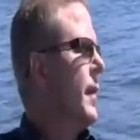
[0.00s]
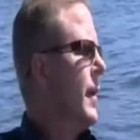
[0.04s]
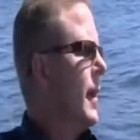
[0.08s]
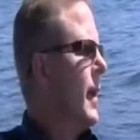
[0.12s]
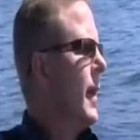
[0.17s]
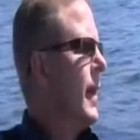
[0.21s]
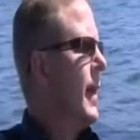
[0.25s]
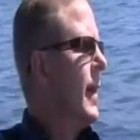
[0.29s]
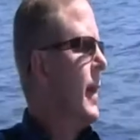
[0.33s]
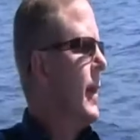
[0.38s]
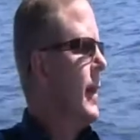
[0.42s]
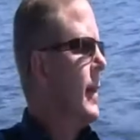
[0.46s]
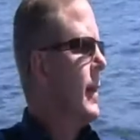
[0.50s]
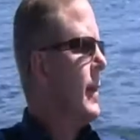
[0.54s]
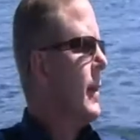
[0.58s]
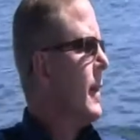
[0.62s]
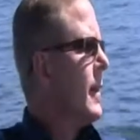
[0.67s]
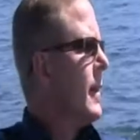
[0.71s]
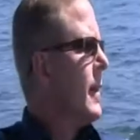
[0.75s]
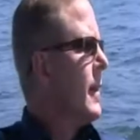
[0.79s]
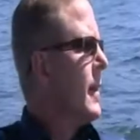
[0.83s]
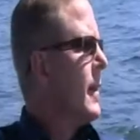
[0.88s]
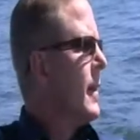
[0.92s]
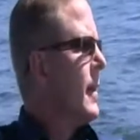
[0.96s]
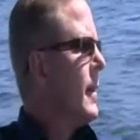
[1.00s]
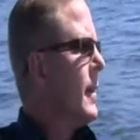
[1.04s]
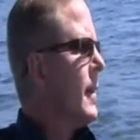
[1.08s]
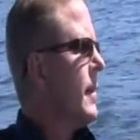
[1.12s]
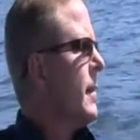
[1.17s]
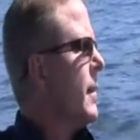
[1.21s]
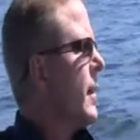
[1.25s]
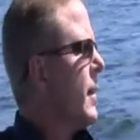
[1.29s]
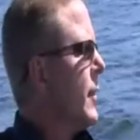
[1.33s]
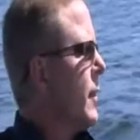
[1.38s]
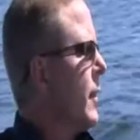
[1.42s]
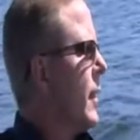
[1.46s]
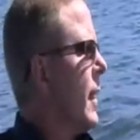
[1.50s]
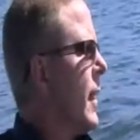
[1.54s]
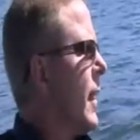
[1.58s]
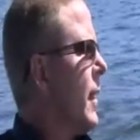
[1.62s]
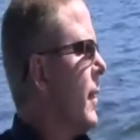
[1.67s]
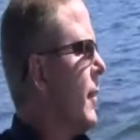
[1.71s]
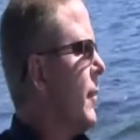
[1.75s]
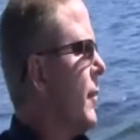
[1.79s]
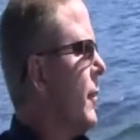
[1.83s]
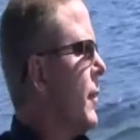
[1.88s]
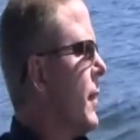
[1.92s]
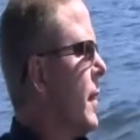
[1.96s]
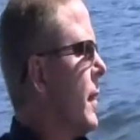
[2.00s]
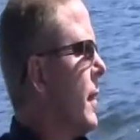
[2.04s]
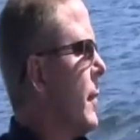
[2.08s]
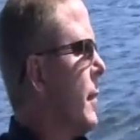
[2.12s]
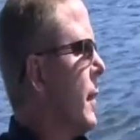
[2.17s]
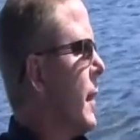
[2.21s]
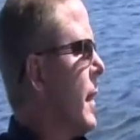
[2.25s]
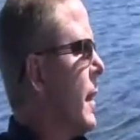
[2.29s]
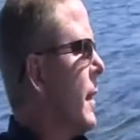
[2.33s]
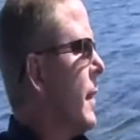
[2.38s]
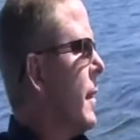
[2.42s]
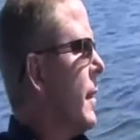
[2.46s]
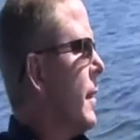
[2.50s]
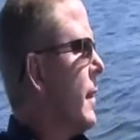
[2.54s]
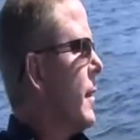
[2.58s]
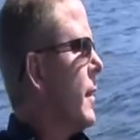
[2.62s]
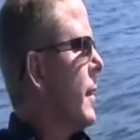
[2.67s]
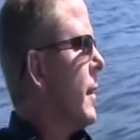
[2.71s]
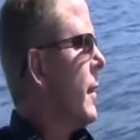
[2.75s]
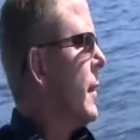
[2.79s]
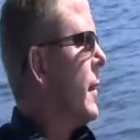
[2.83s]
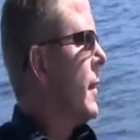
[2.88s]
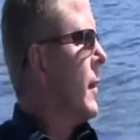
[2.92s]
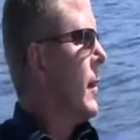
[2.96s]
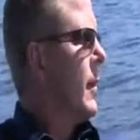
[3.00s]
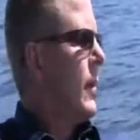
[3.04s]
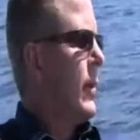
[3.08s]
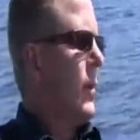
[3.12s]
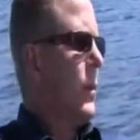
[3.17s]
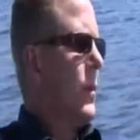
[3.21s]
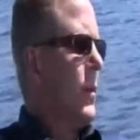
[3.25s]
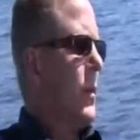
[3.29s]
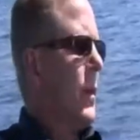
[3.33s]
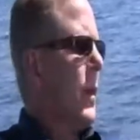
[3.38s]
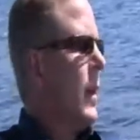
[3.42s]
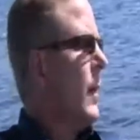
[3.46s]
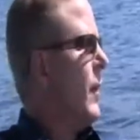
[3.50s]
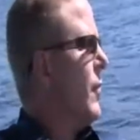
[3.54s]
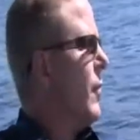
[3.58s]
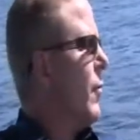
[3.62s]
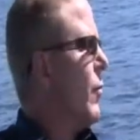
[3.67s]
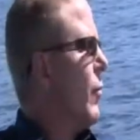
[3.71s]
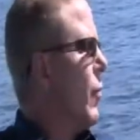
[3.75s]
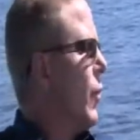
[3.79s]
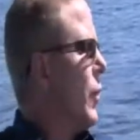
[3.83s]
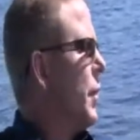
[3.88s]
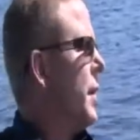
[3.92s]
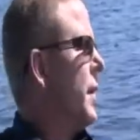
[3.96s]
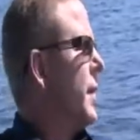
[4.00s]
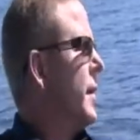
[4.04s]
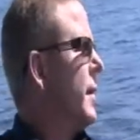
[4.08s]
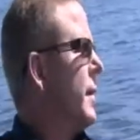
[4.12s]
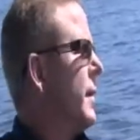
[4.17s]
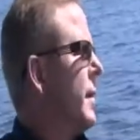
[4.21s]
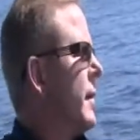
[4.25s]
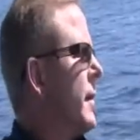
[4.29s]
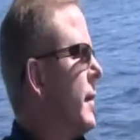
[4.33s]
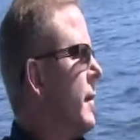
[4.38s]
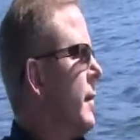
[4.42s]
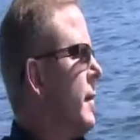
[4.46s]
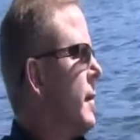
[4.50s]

Nile, is that you have um, you, you, know you have modern